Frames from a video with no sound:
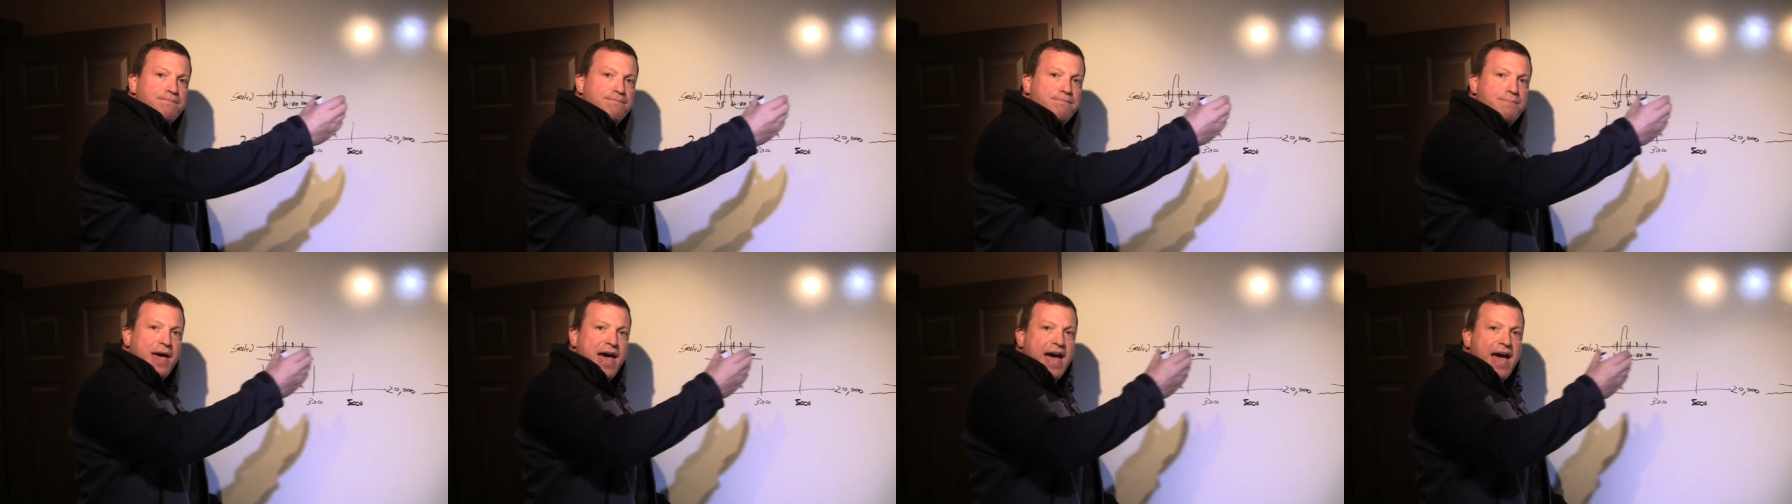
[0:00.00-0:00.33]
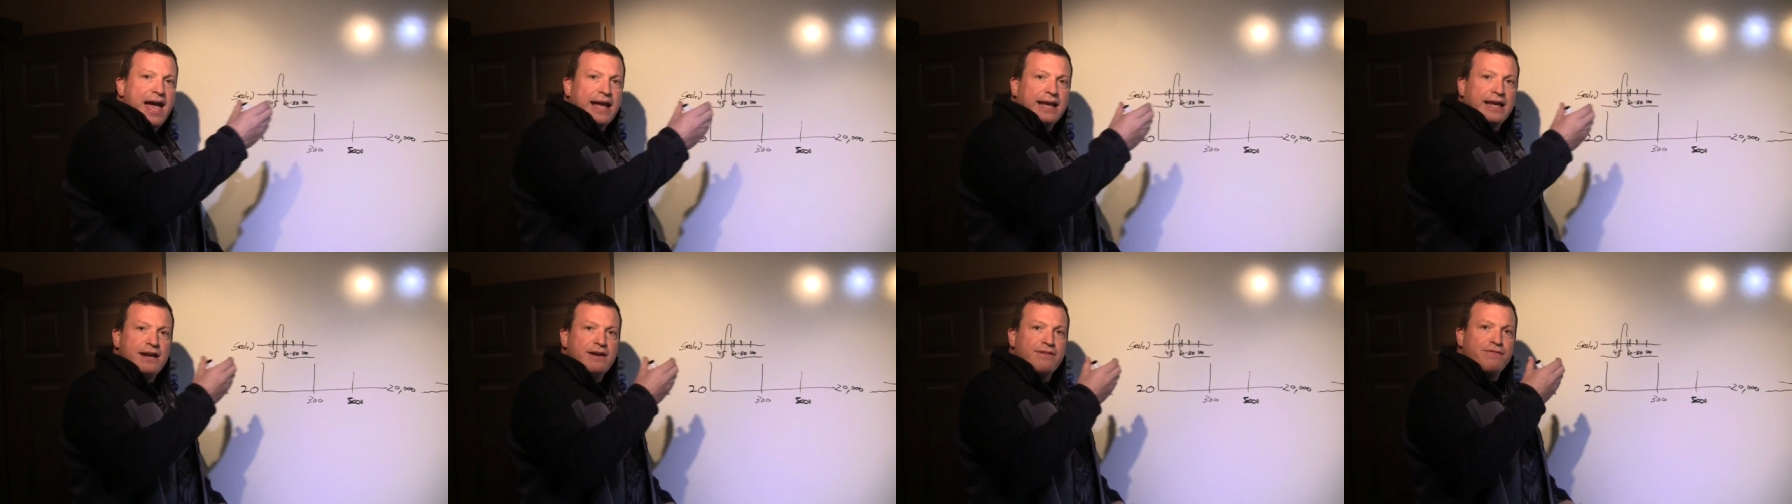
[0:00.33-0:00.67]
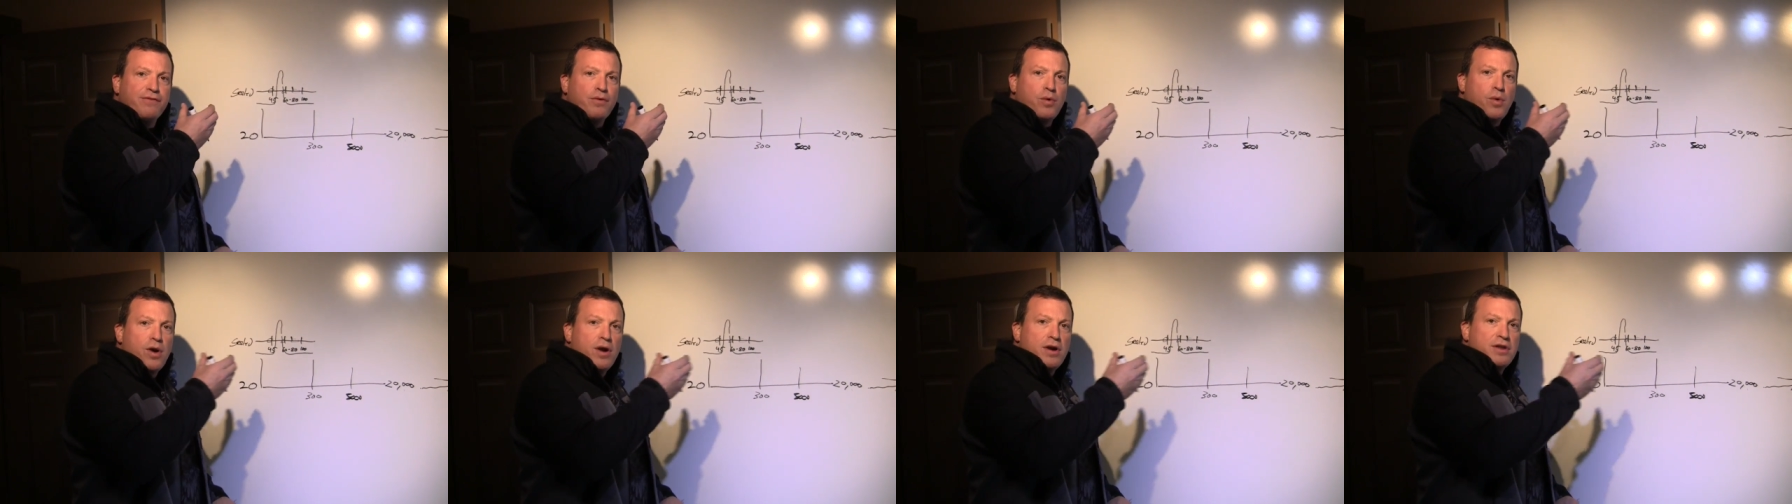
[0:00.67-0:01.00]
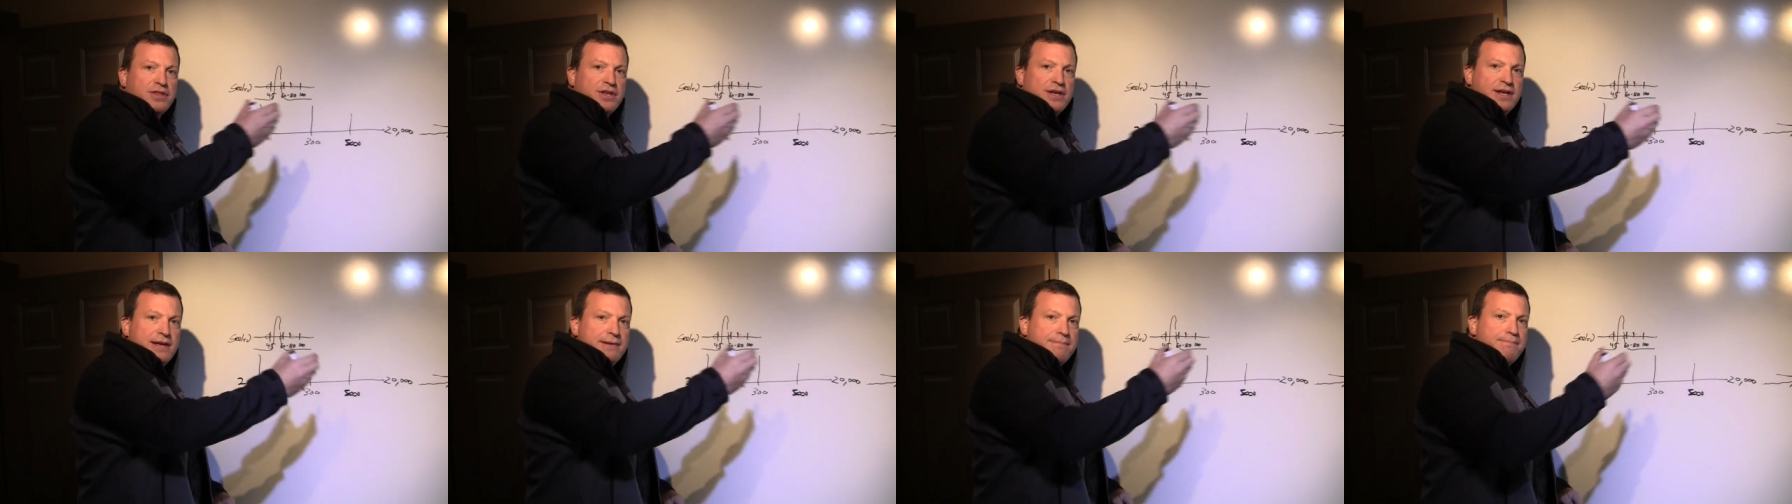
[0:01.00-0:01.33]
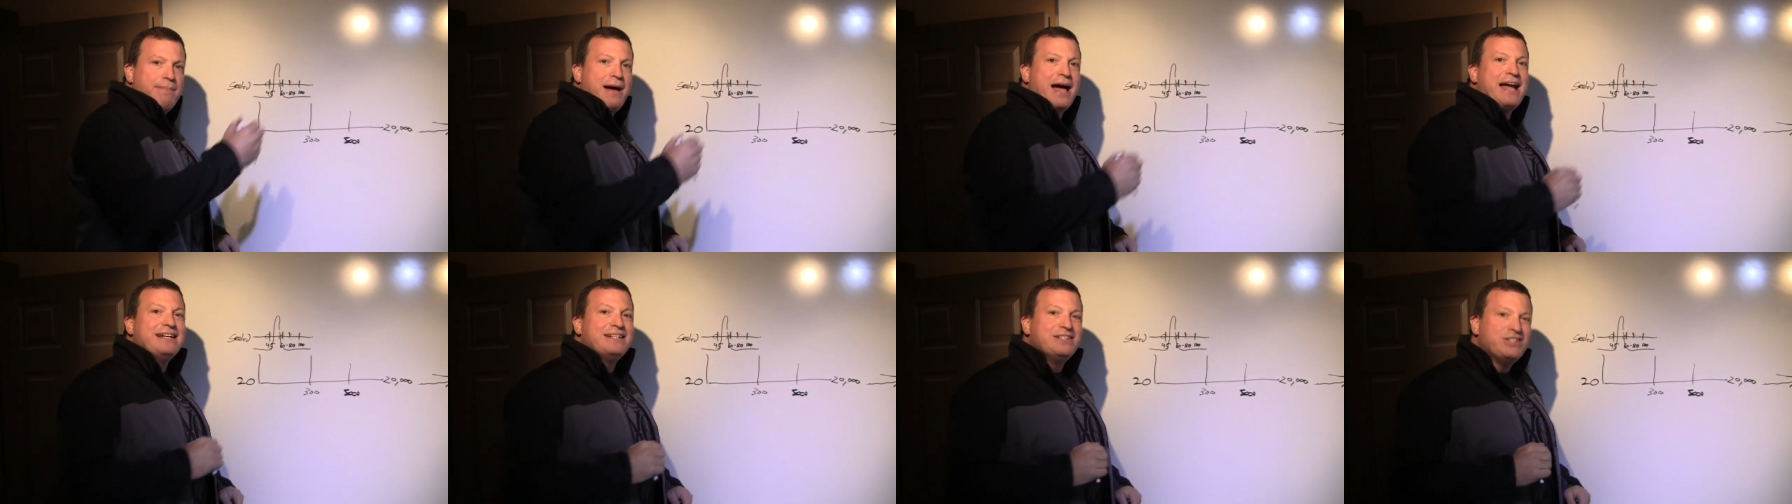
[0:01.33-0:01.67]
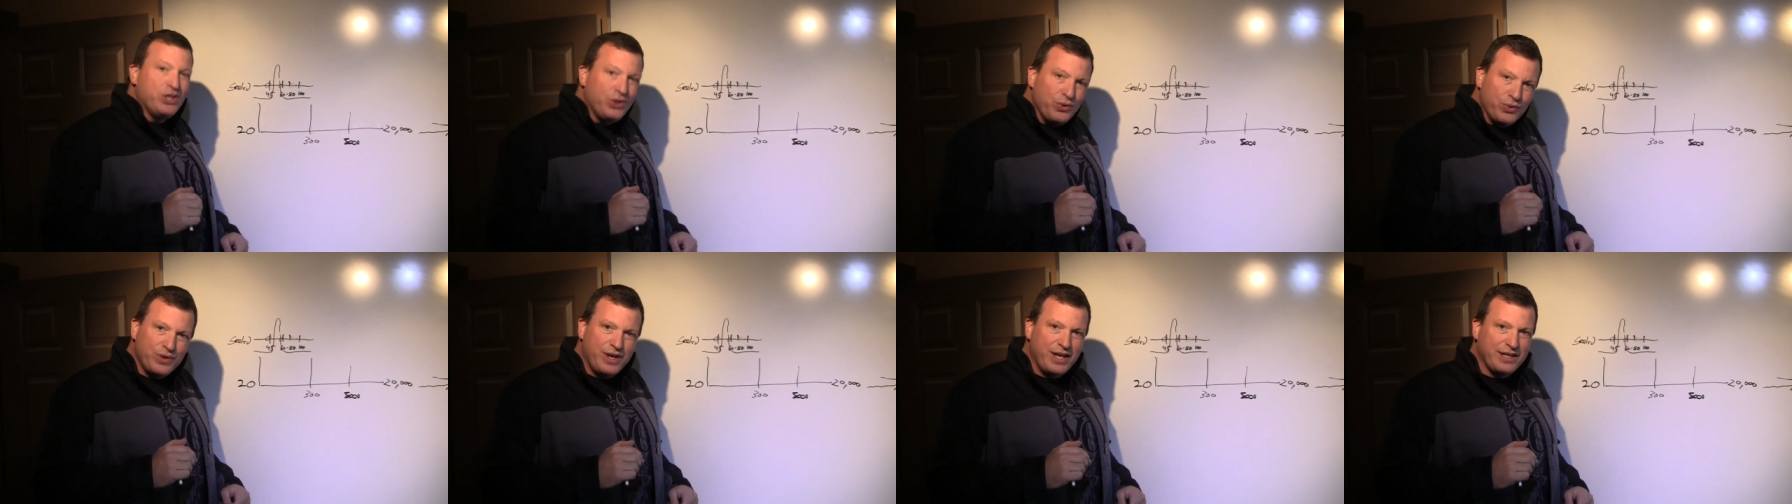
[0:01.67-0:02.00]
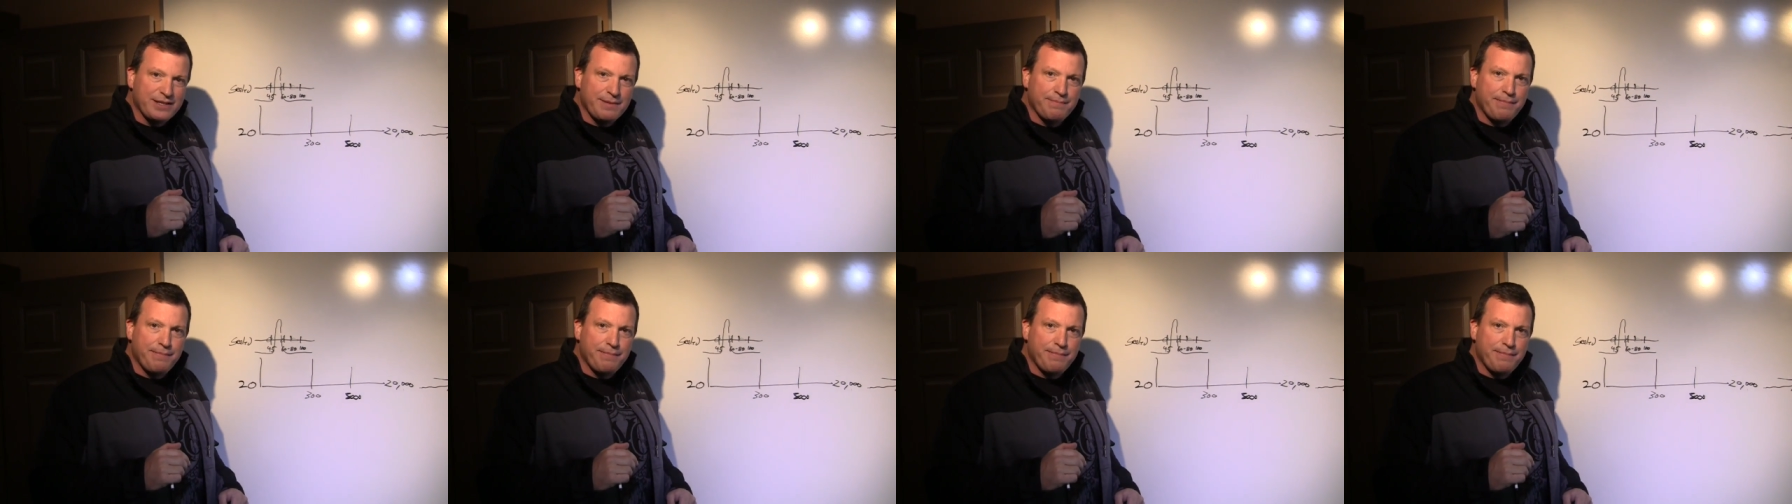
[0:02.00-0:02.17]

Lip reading: back and forth by tuning